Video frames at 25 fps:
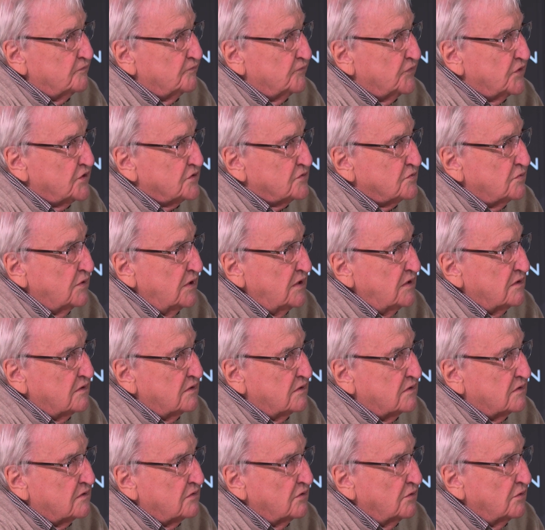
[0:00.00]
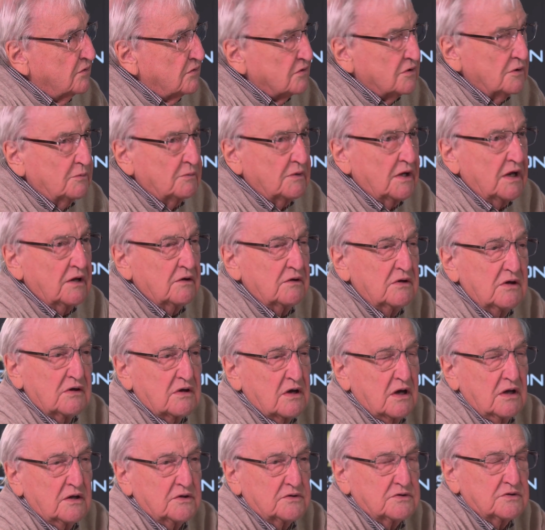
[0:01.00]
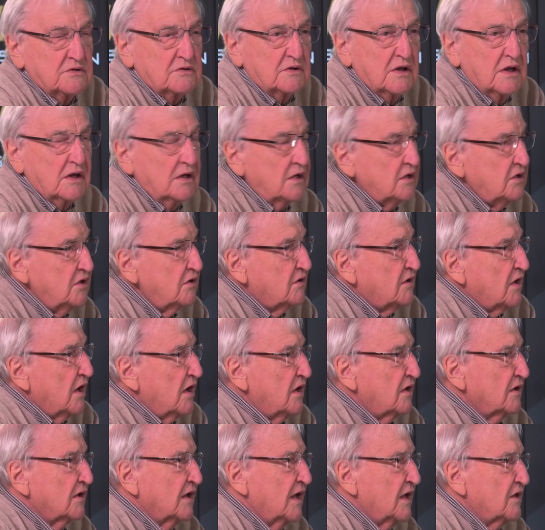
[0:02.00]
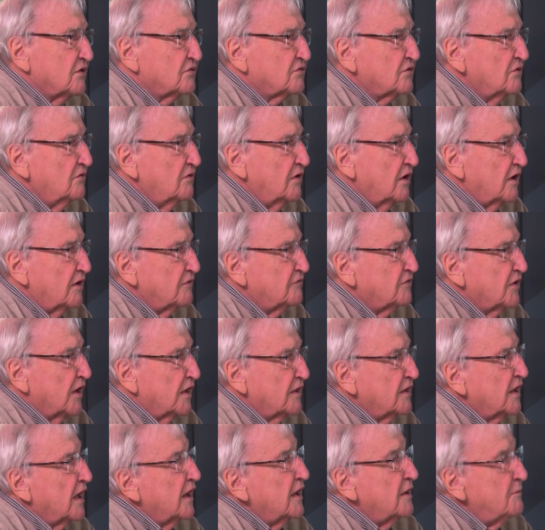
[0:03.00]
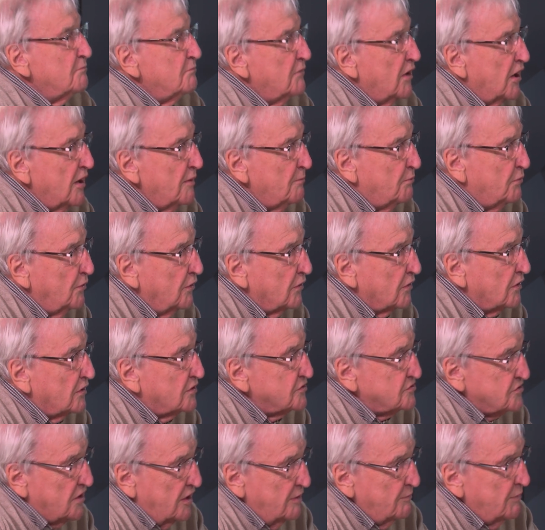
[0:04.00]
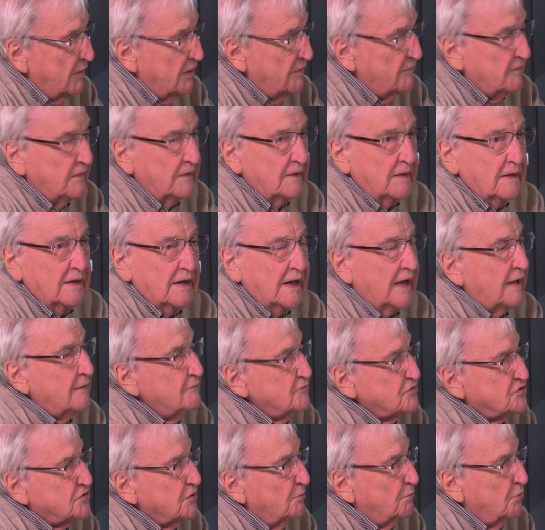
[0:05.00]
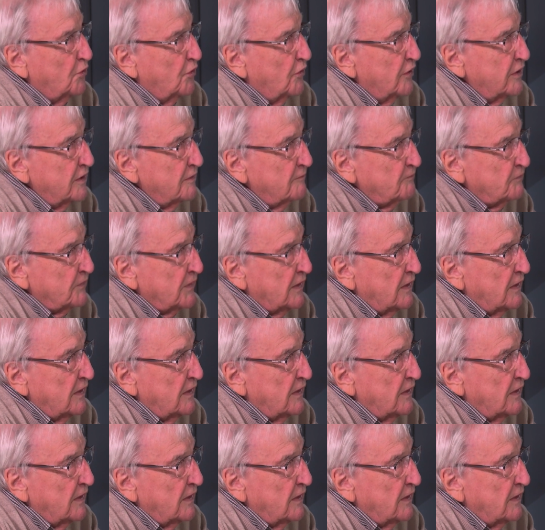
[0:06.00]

sweet talk them. No, you can't get through life like that in my book, because I'm a Hampshire boy,